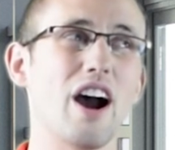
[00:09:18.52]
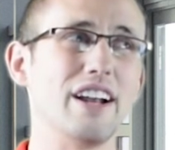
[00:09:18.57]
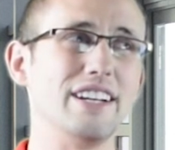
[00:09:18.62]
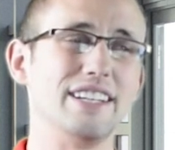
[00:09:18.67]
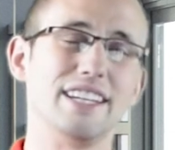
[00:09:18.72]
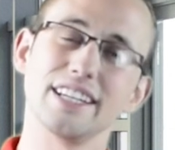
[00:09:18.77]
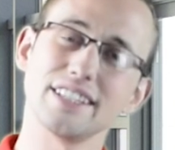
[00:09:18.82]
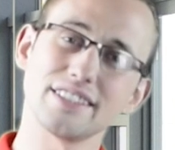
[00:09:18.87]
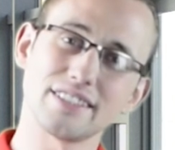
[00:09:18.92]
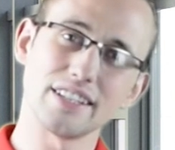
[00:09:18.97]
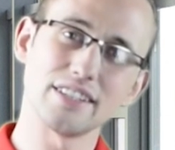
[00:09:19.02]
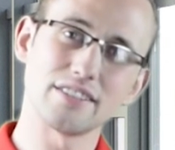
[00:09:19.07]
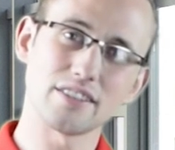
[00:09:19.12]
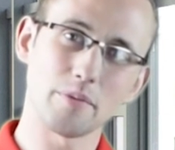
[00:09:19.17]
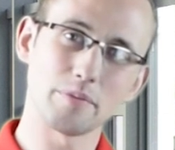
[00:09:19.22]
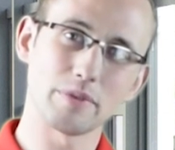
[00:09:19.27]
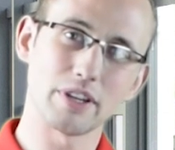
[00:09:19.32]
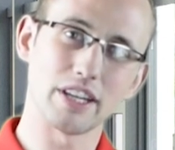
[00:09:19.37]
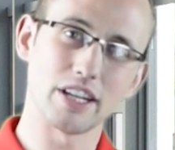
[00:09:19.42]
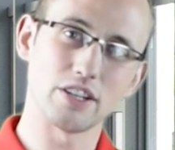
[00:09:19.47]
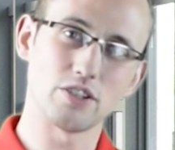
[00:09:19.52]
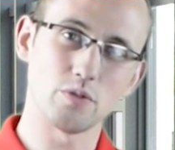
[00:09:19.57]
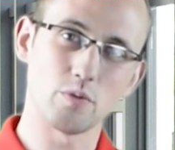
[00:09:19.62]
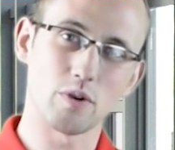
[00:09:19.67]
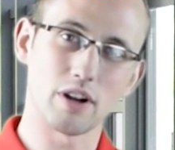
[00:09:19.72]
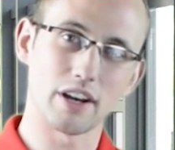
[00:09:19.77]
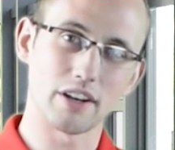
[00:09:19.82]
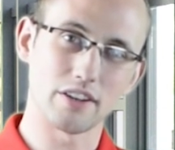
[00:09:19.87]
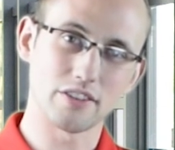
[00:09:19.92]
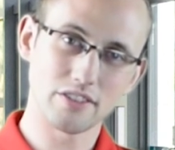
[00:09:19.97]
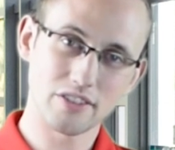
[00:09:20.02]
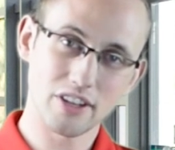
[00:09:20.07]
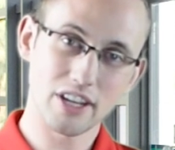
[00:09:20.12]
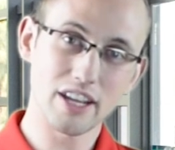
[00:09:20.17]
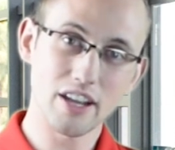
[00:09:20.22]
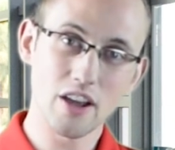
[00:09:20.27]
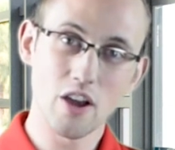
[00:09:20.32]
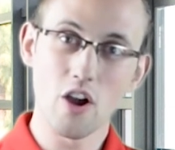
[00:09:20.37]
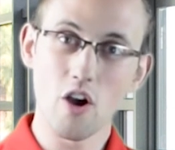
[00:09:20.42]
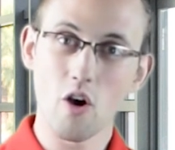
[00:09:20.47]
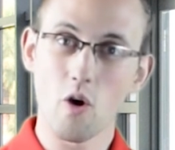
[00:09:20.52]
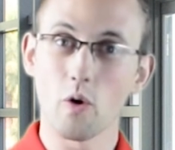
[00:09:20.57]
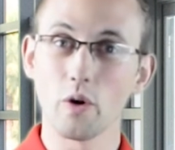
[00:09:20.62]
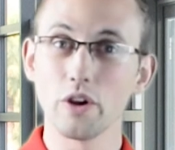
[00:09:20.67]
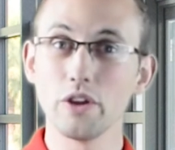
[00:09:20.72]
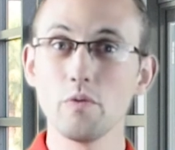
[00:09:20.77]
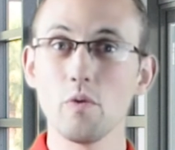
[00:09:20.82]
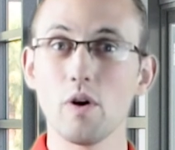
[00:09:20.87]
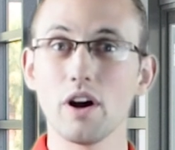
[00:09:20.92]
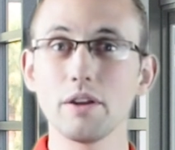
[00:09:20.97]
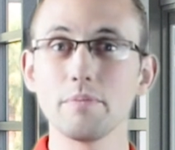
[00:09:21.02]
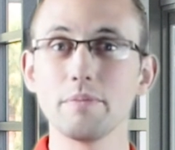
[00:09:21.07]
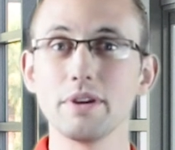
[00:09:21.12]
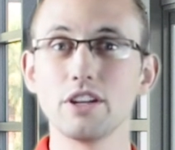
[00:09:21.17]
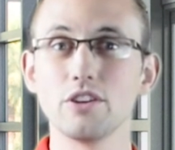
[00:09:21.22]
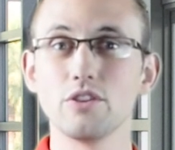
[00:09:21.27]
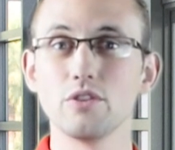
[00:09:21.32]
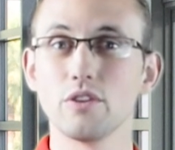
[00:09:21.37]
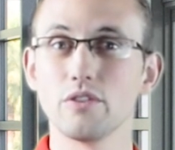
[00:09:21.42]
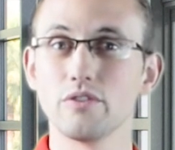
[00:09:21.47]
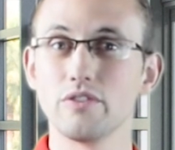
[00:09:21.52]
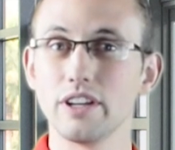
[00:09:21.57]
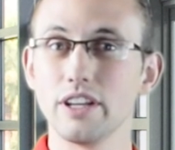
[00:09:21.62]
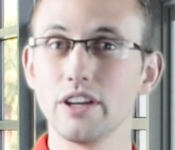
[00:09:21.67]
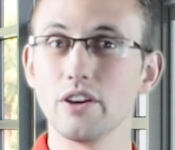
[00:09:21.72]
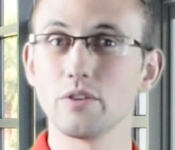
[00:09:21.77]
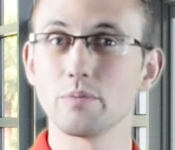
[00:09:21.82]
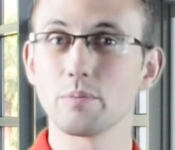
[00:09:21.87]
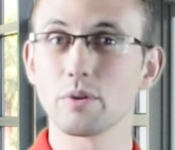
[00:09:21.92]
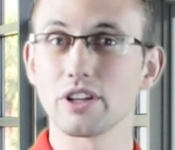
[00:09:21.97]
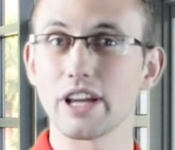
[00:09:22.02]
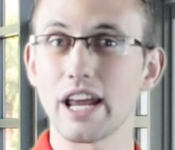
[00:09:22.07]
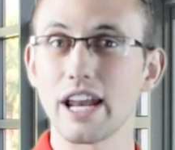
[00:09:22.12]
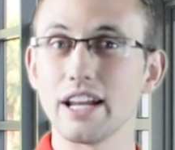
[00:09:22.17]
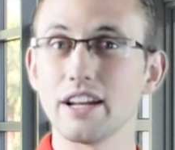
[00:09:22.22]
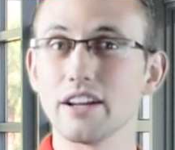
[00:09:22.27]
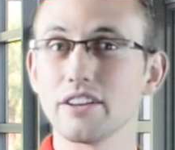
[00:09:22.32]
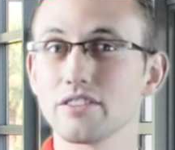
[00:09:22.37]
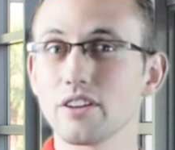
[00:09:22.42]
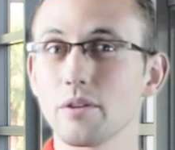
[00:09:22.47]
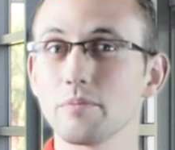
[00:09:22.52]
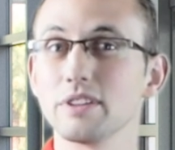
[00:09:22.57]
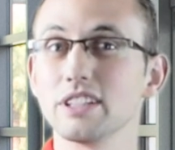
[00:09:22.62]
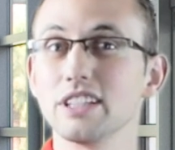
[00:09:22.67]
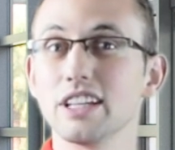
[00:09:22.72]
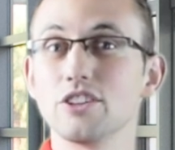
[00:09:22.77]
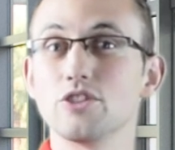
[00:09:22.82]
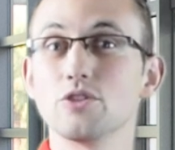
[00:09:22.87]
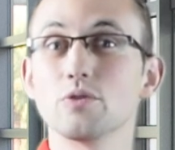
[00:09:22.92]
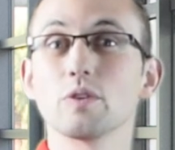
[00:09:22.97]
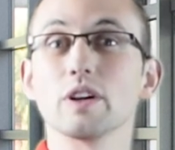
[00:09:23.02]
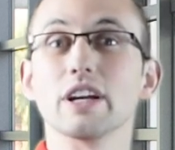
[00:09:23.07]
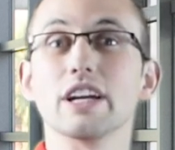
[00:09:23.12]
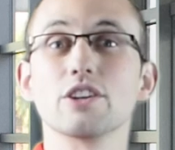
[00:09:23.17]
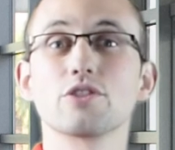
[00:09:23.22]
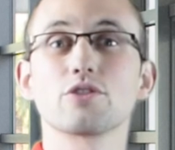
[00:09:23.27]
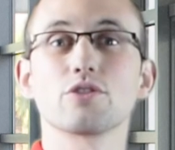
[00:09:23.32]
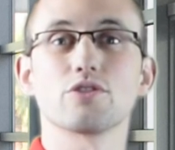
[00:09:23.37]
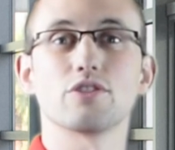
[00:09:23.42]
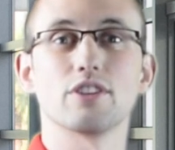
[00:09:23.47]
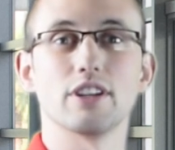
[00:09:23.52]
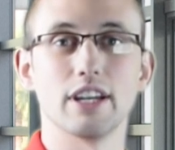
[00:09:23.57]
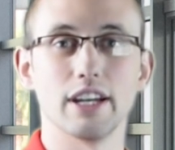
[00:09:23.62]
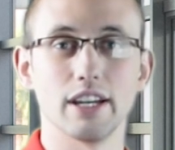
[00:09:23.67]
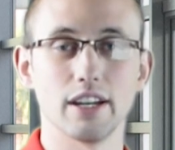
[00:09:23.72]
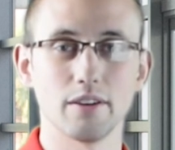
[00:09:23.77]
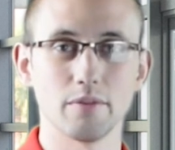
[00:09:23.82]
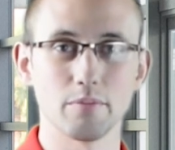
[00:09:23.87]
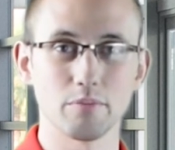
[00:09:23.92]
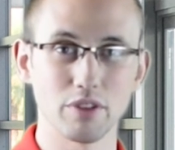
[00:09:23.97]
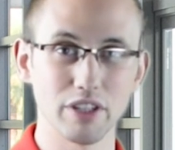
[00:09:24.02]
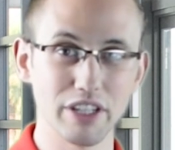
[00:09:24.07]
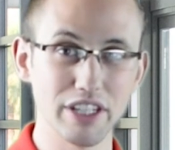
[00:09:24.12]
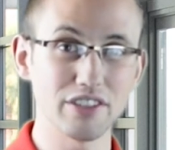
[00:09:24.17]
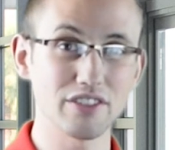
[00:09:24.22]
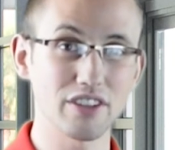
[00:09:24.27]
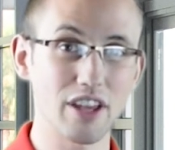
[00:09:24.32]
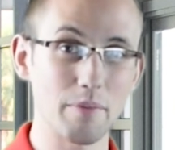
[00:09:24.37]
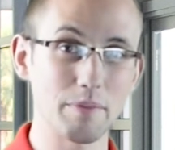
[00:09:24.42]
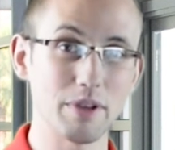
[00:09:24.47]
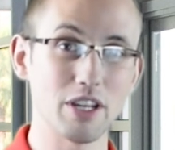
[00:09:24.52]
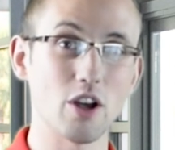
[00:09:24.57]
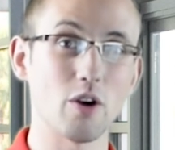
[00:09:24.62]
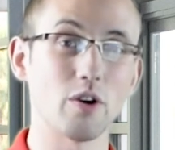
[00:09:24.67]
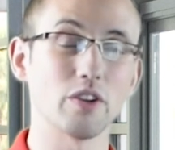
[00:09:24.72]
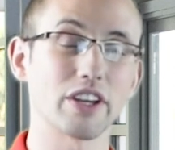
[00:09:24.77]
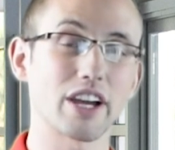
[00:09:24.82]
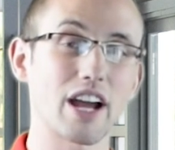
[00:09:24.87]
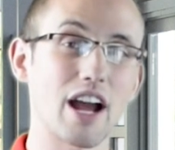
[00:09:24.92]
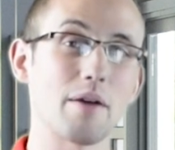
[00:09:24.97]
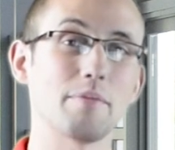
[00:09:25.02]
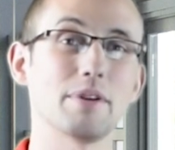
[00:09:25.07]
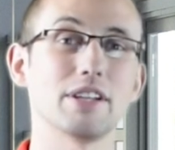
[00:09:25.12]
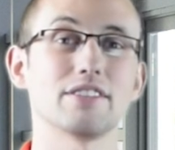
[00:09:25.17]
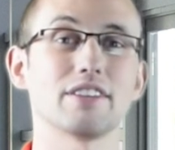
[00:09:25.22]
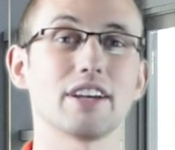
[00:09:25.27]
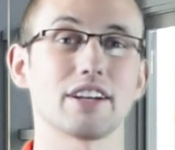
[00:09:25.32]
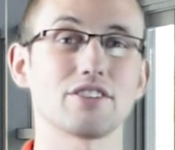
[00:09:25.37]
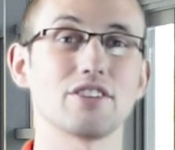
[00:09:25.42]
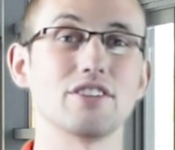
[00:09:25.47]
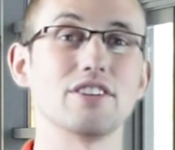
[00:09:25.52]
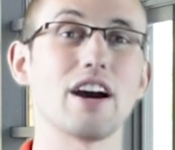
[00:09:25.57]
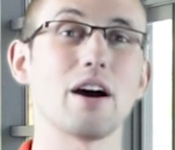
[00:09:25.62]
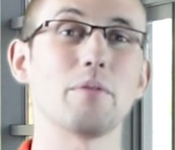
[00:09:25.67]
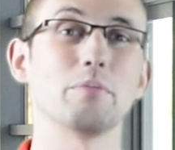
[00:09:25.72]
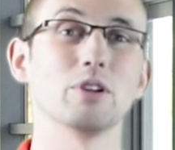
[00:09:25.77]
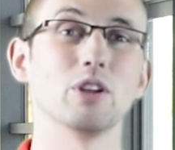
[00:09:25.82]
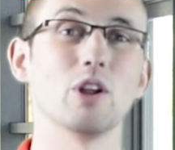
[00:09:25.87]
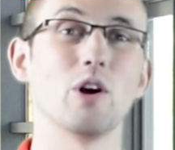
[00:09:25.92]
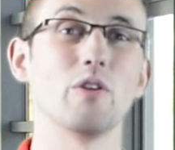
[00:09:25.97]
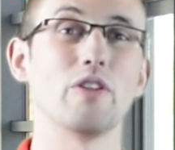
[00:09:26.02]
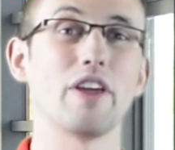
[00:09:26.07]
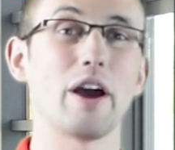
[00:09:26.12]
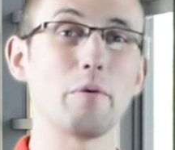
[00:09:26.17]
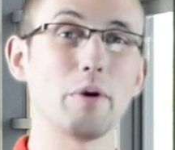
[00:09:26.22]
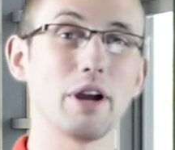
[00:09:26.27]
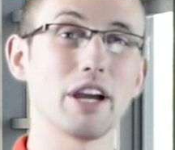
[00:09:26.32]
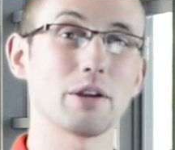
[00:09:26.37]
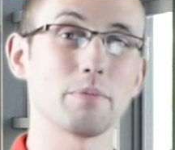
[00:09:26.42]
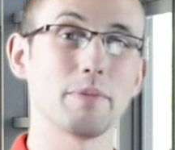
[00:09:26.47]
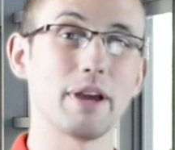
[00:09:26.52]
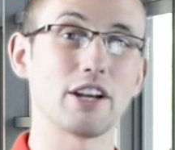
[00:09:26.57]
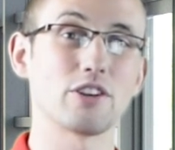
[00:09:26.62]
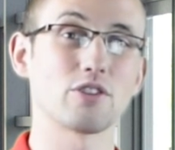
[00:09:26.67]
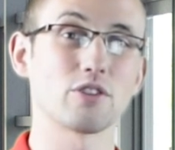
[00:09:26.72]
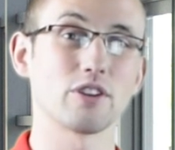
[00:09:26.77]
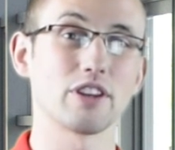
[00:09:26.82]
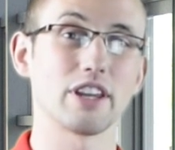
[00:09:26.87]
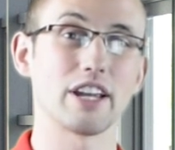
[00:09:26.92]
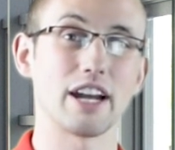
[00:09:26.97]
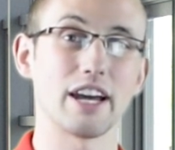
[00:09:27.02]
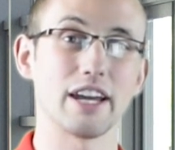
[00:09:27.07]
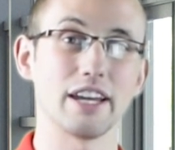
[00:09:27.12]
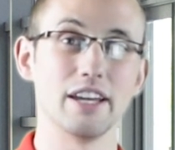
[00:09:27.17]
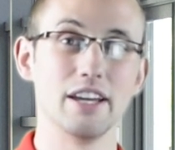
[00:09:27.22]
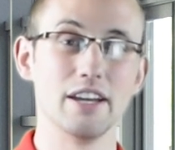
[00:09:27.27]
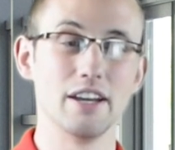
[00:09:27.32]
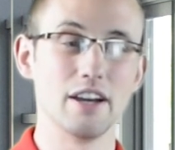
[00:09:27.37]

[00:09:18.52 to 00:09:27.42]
didn't see something that you wanted to see, or you wanted me to do a video pertaining to something that you were interested in, please let me know in the comment section down below. That way I can make sure that I